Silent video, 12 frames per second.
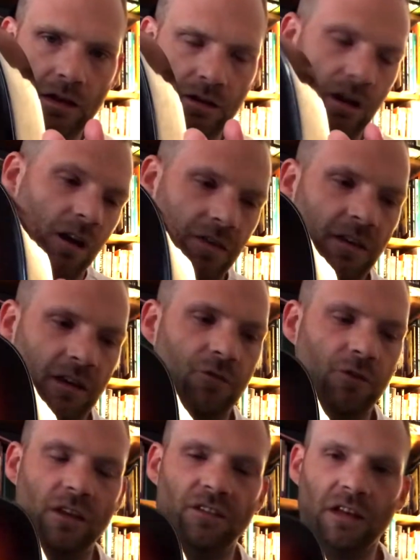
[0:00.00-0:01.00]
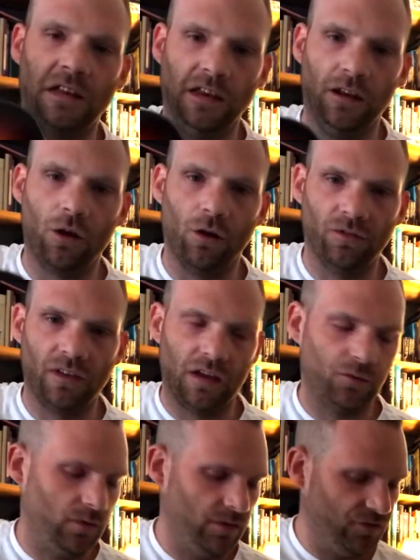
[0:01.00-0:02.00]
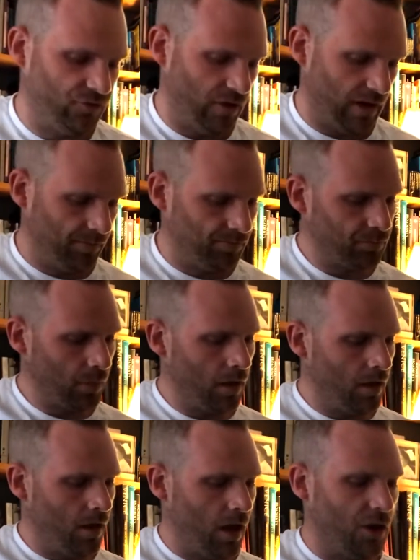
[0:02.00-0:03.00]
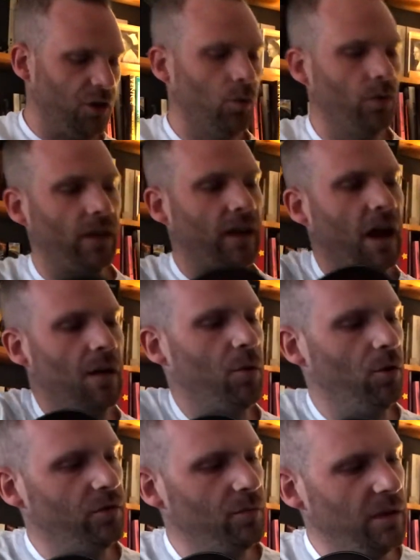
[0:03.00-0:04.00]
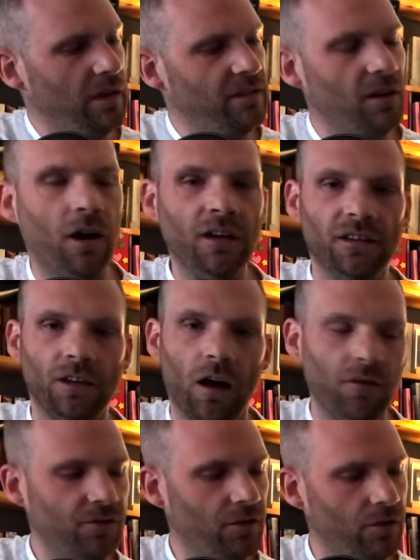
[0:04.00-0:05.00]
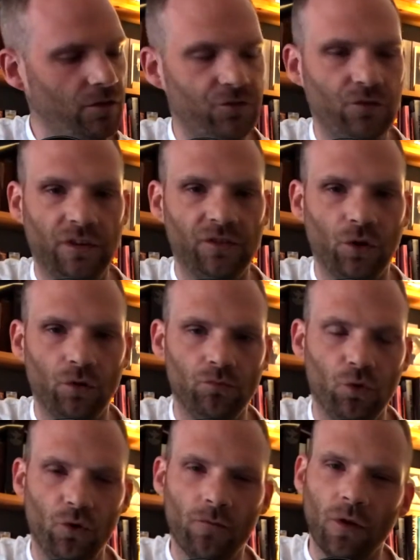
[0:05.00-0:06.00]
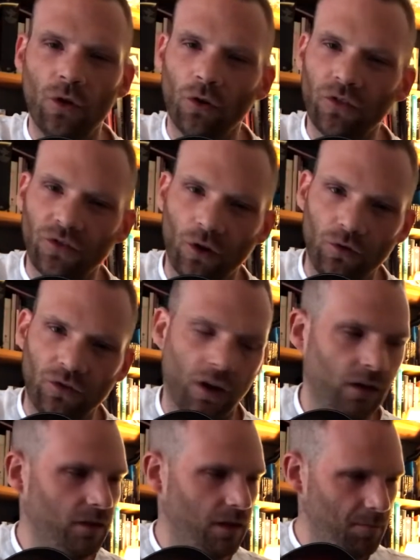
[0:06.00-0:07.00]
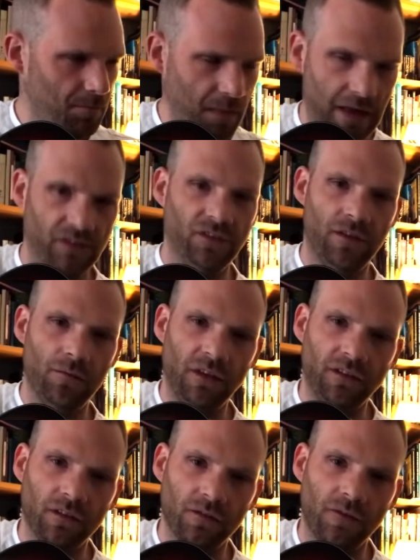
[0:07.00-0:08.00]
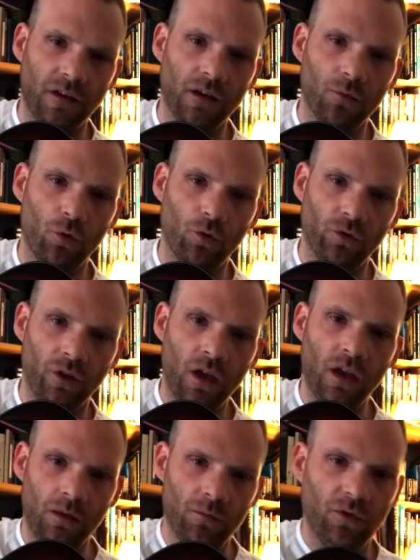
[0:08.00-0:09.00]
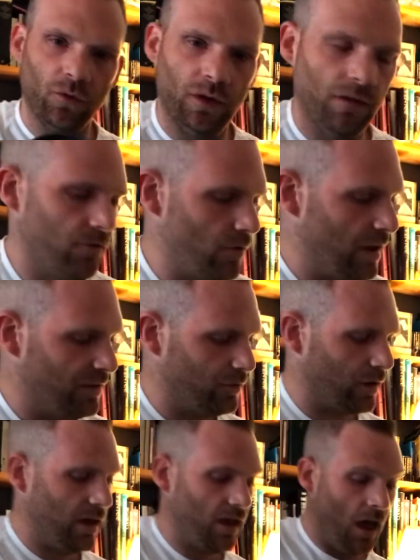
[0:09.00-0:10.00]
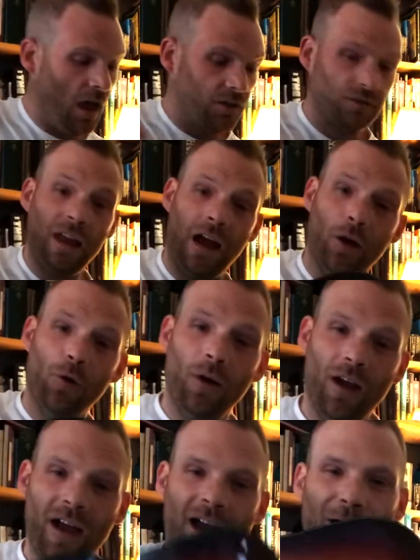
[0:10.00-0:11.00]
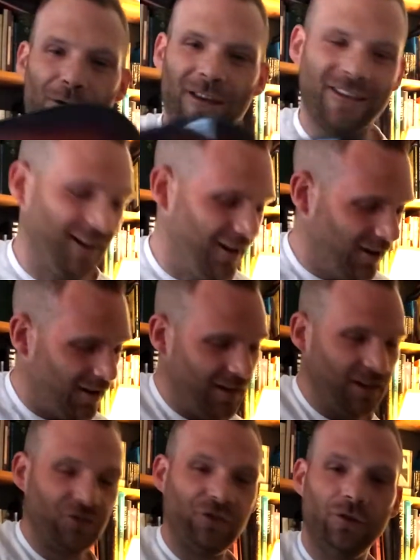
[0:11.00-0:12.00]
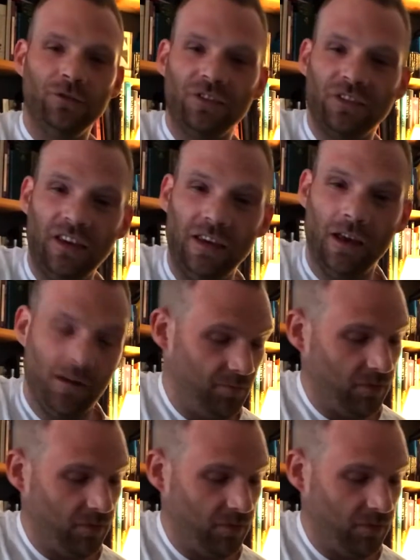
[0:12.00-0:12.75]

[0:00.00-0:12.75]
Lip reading: I think it creates a cleaner contact with the string. And you want the capo to be tight enough so that the strings don't move, but not so tight that it bends them into the fingerboard in between the frets, okay? So now our guitar is tuned to C.